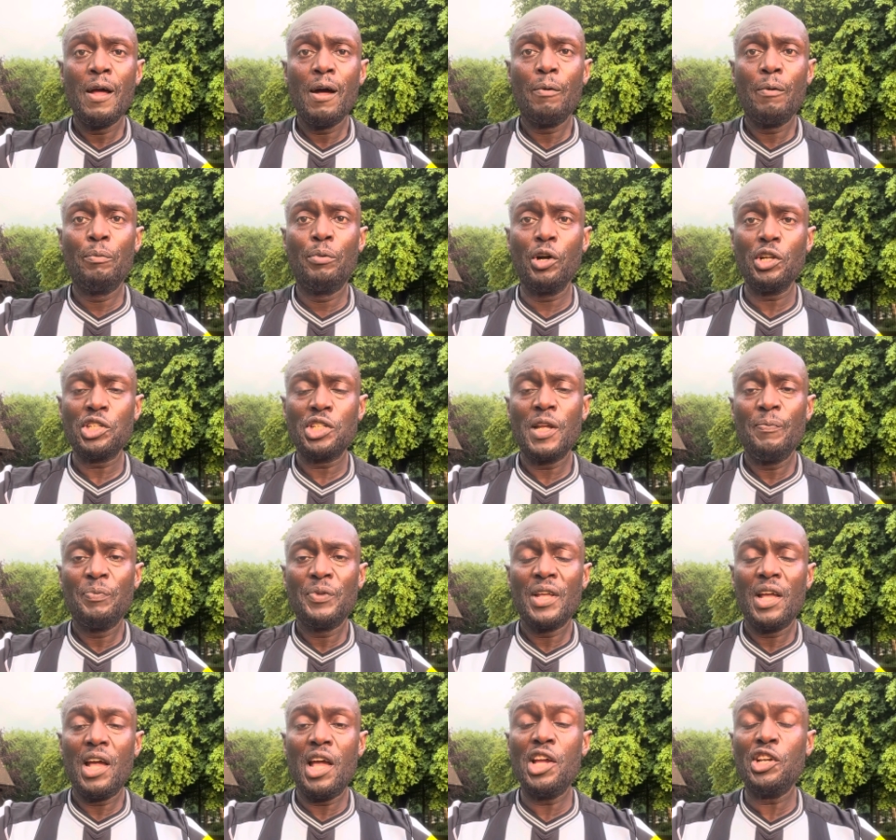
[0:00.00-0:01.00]
but
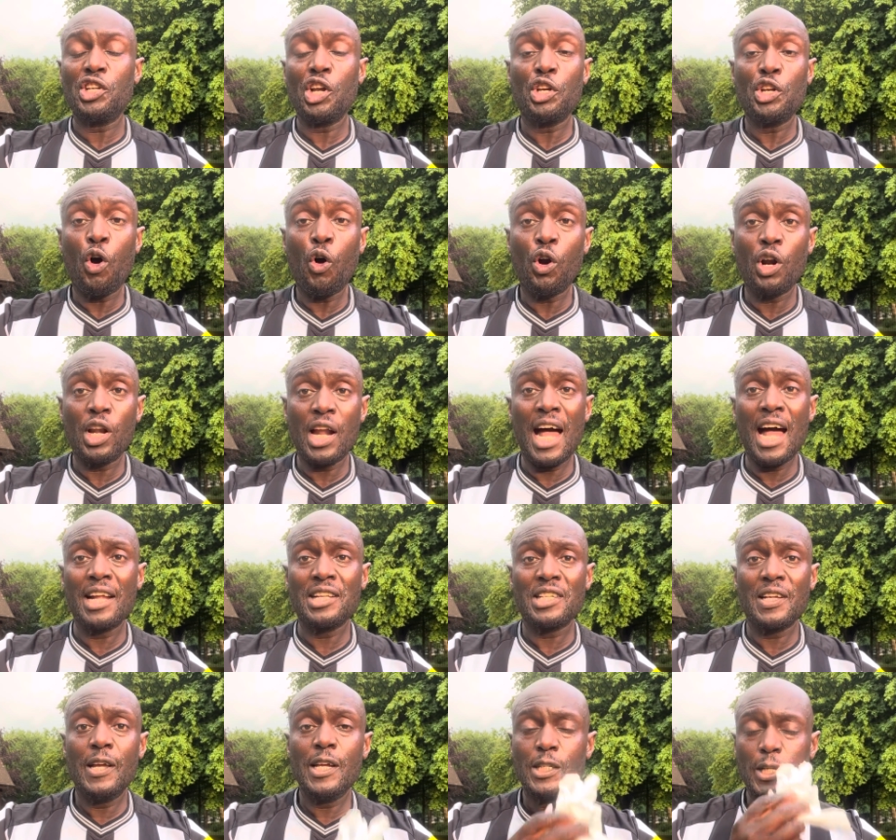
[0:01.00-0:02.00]
he's a young
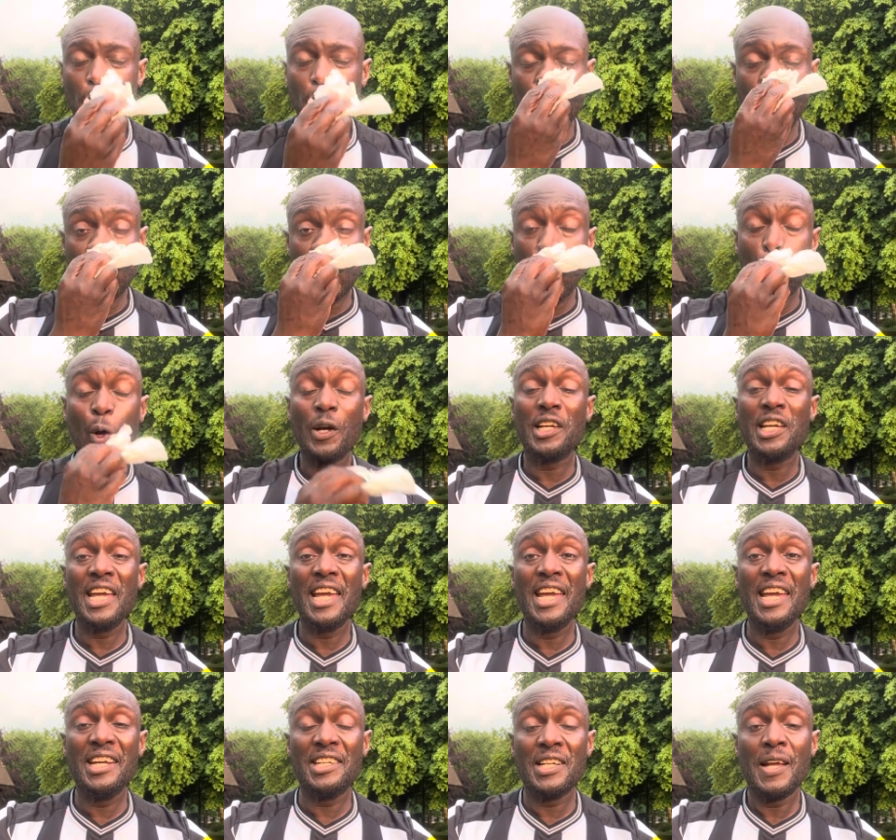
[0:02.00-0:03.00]
lad he's a young
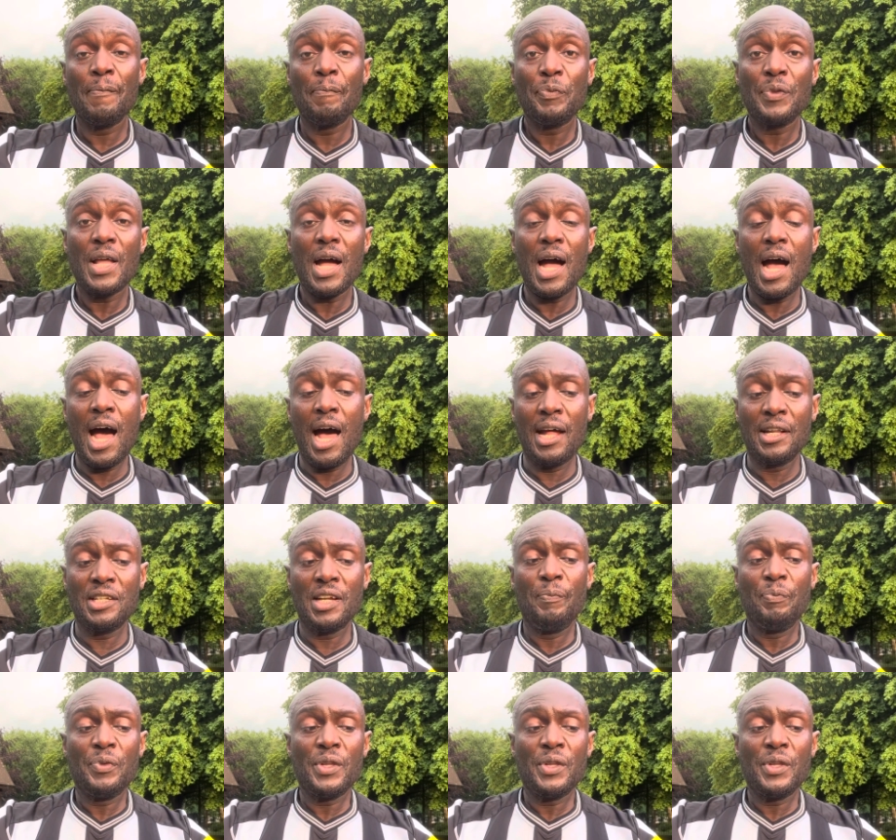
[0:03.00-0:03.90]
kid and